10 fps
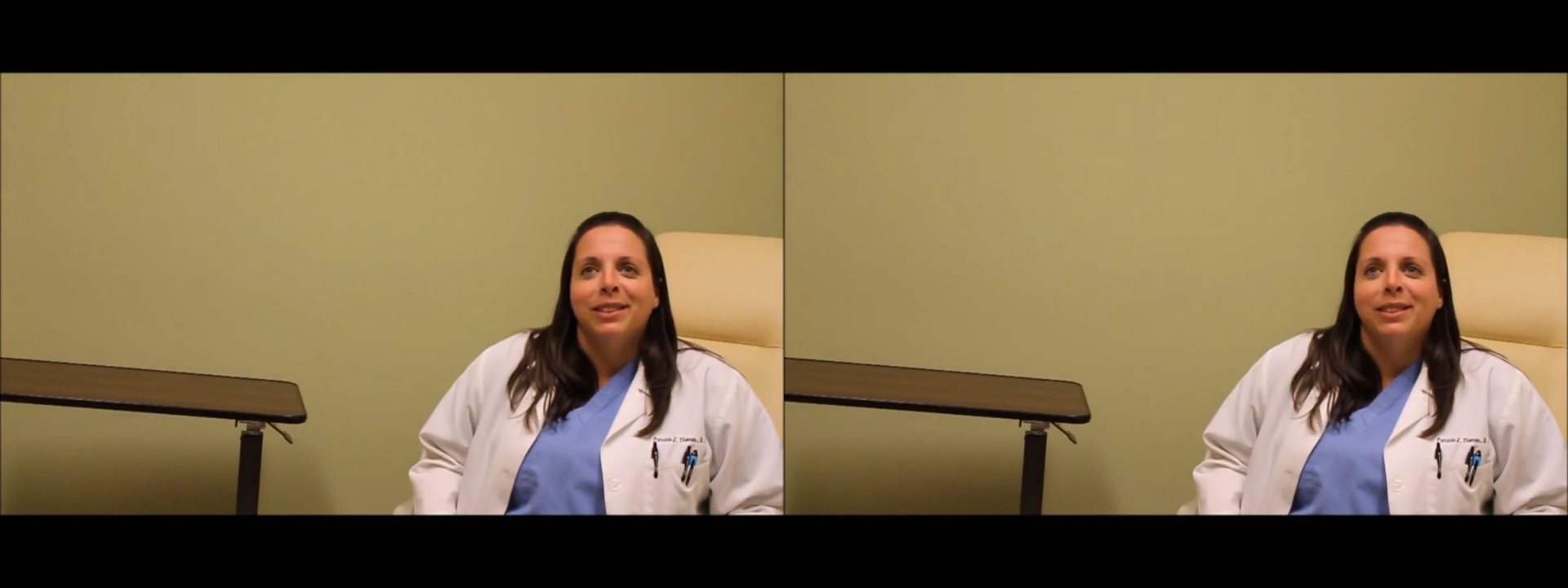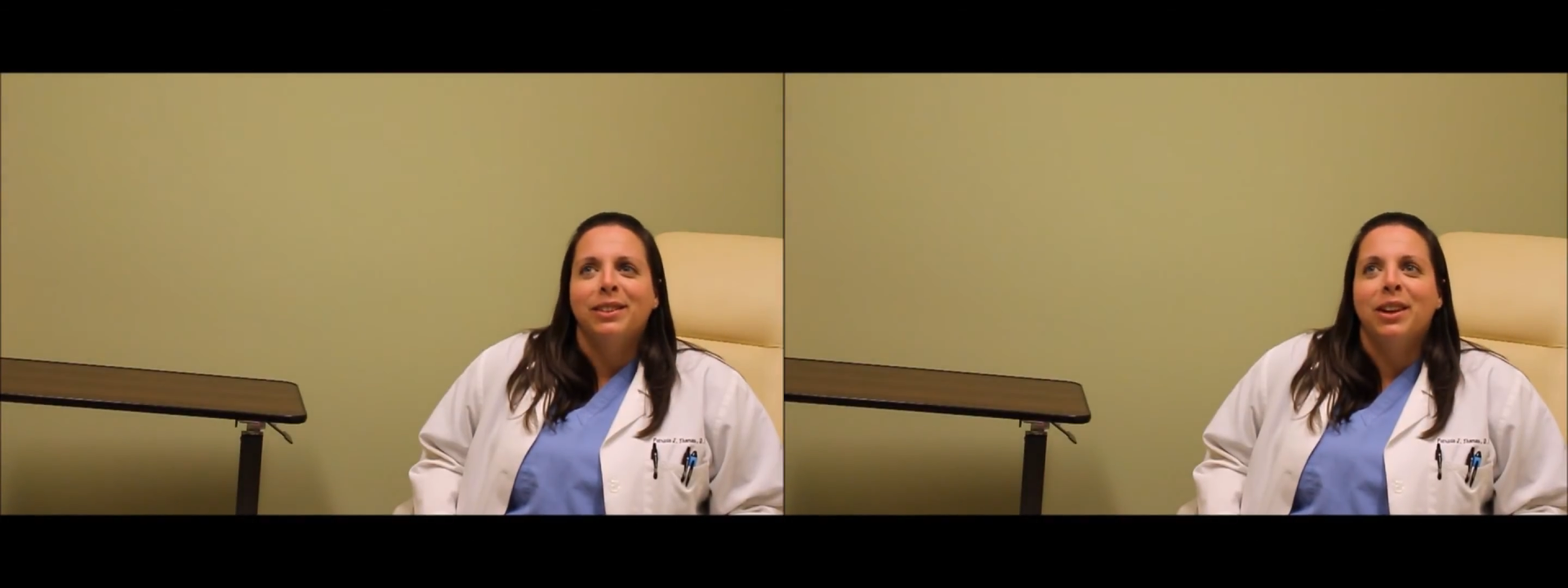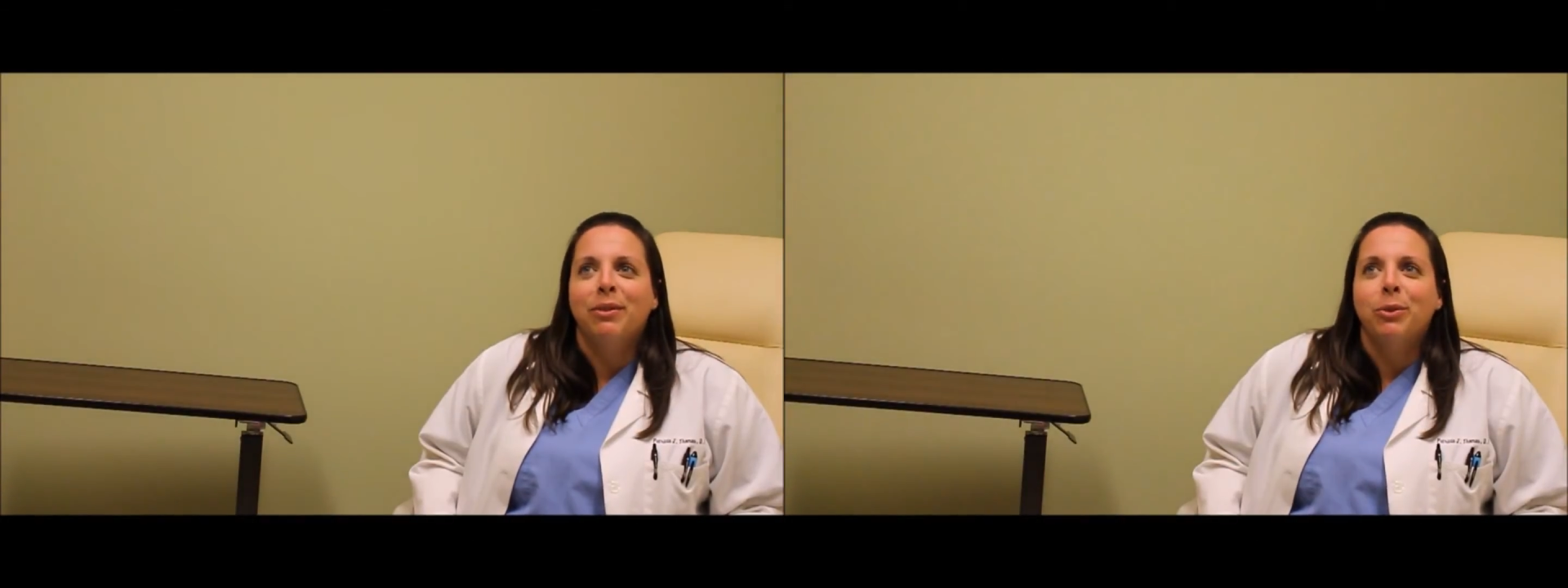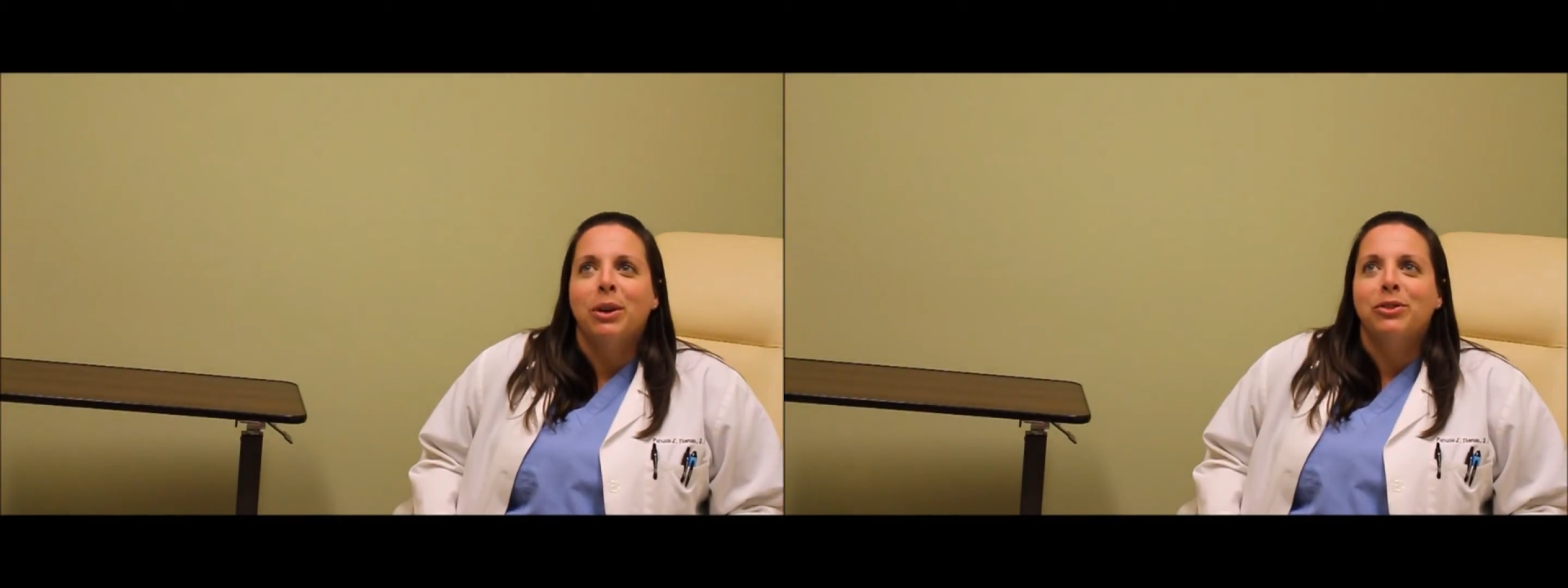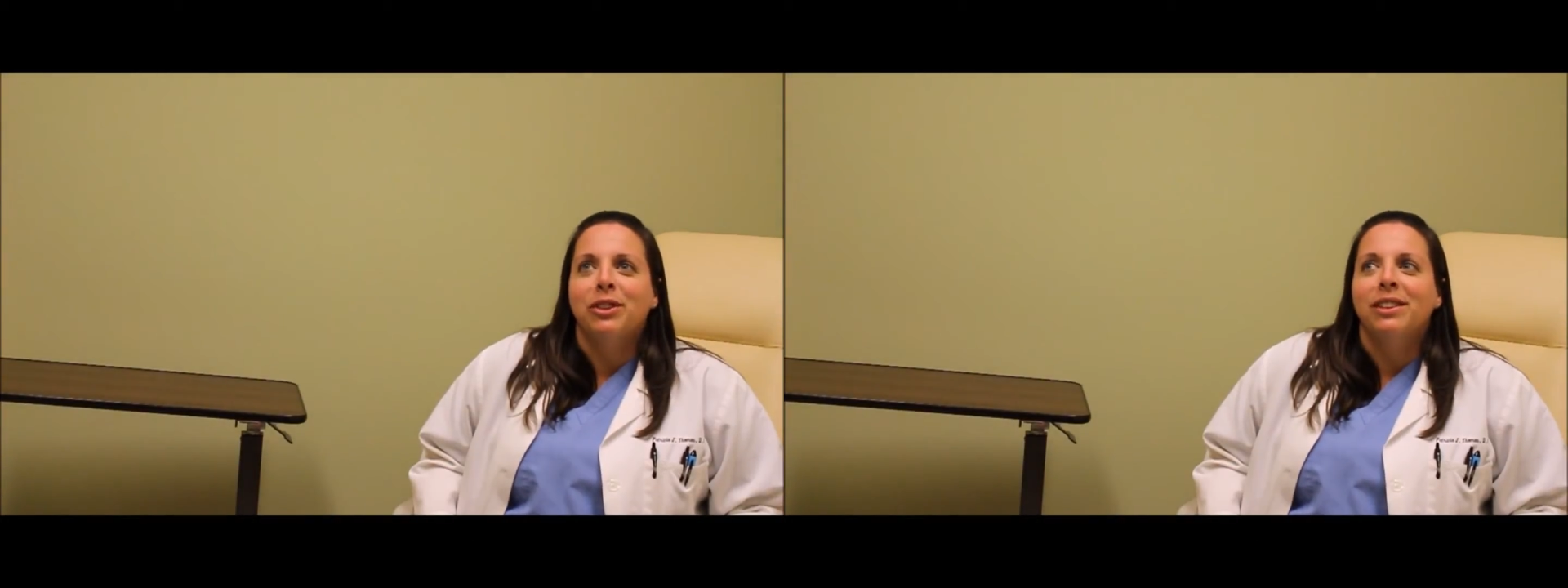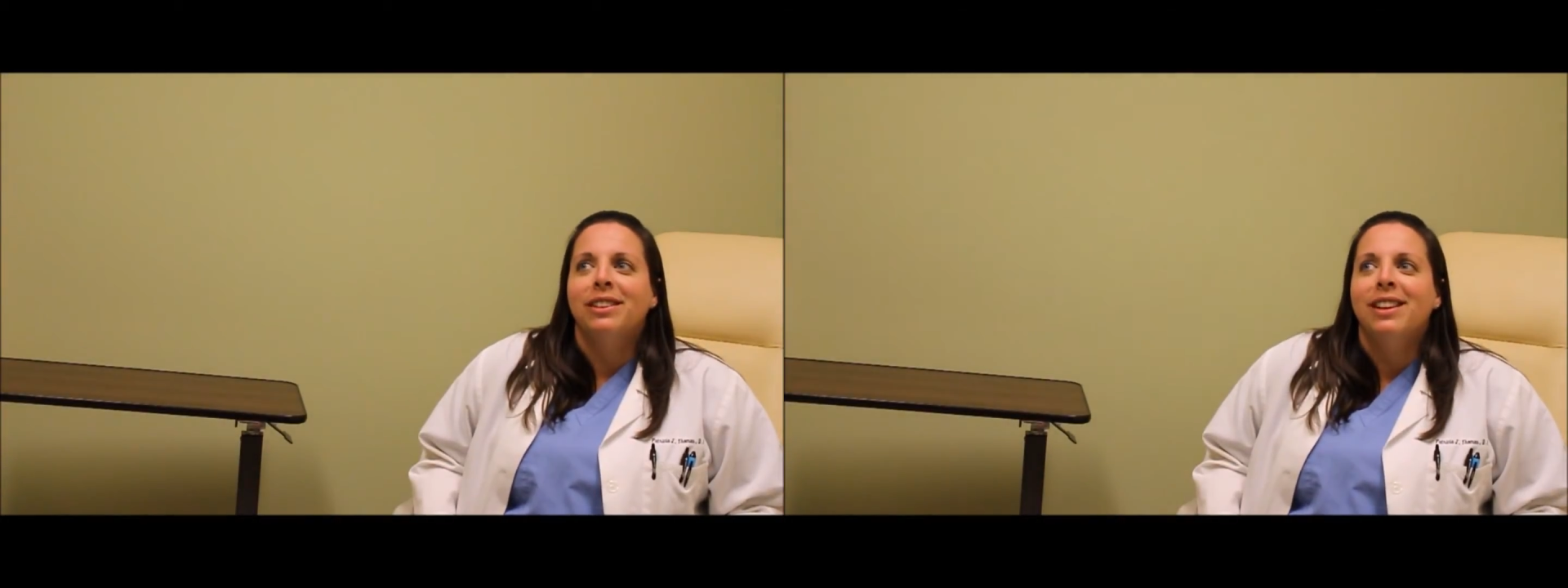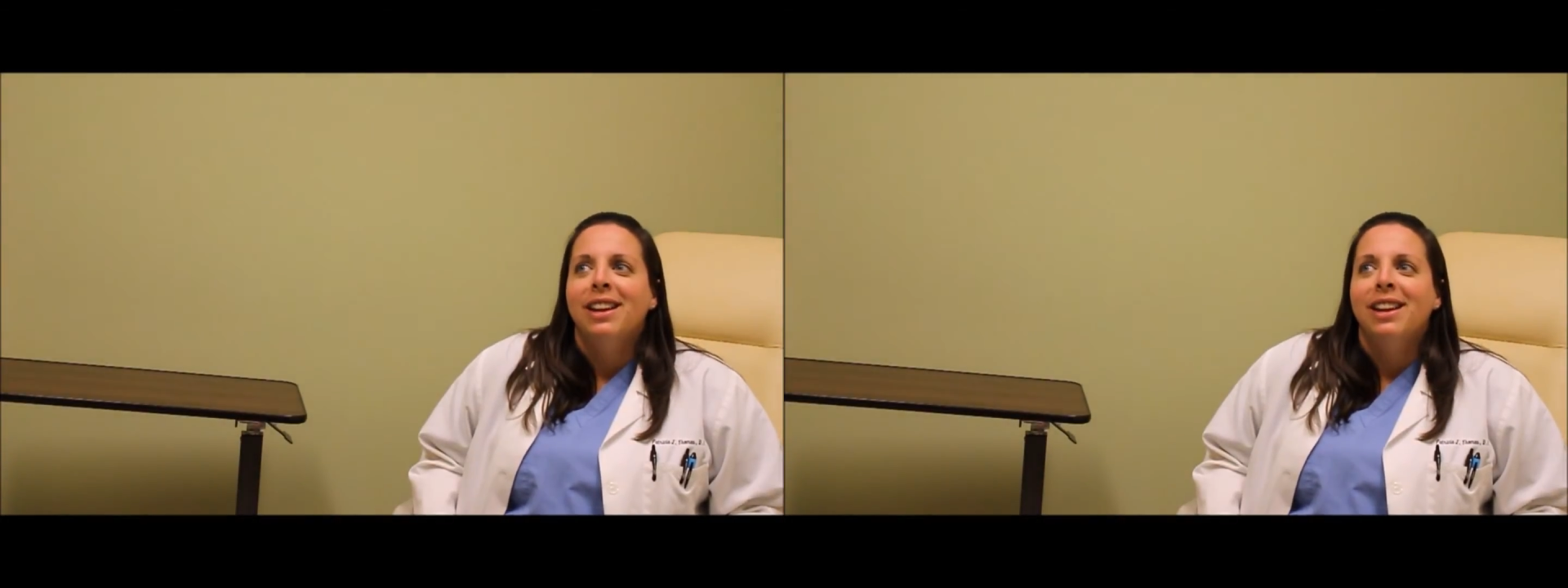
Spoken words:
That's a tough question.